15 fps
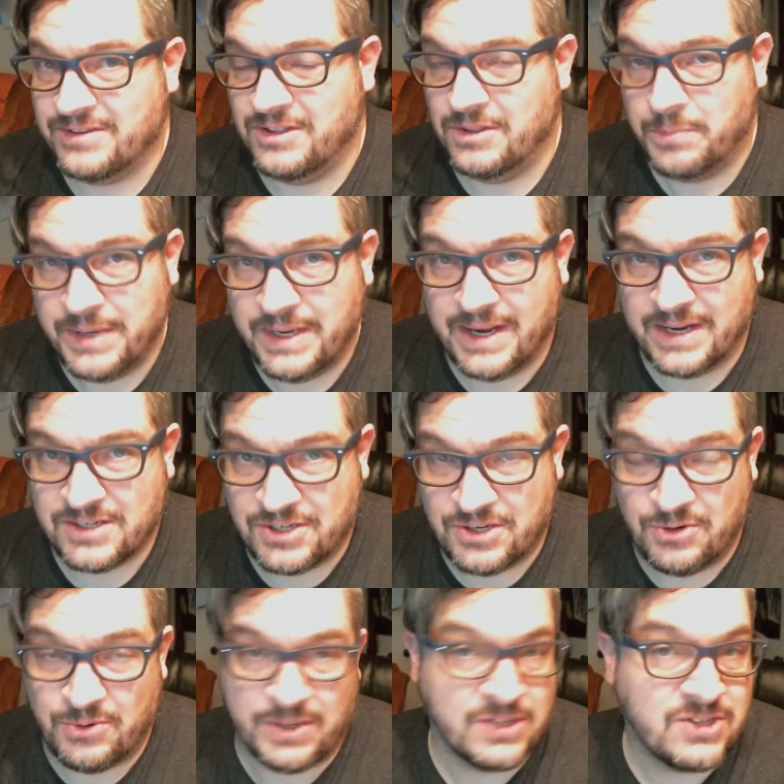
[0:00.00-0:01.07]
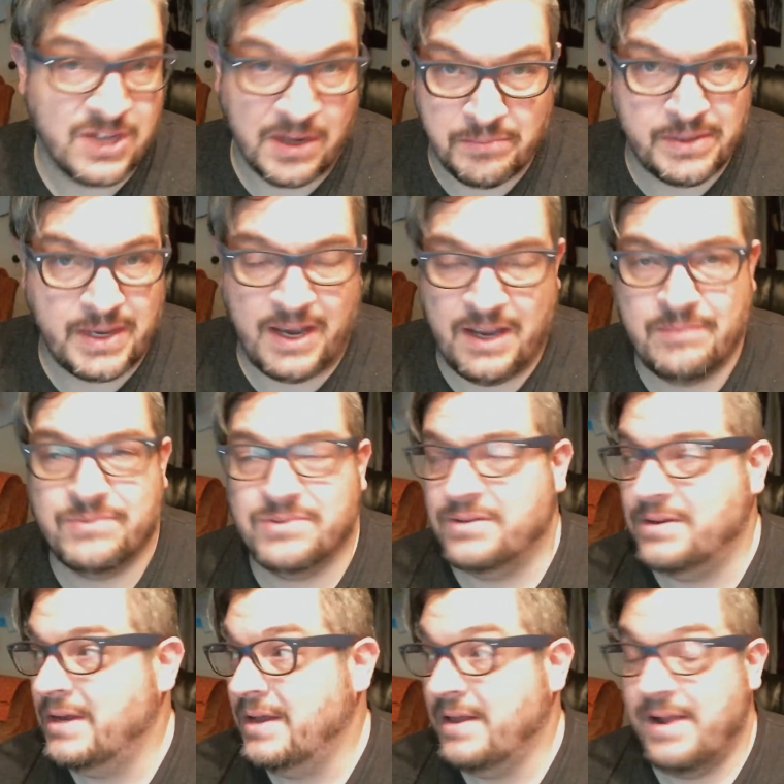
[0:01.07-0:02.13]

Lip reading: than the PS2 in some games and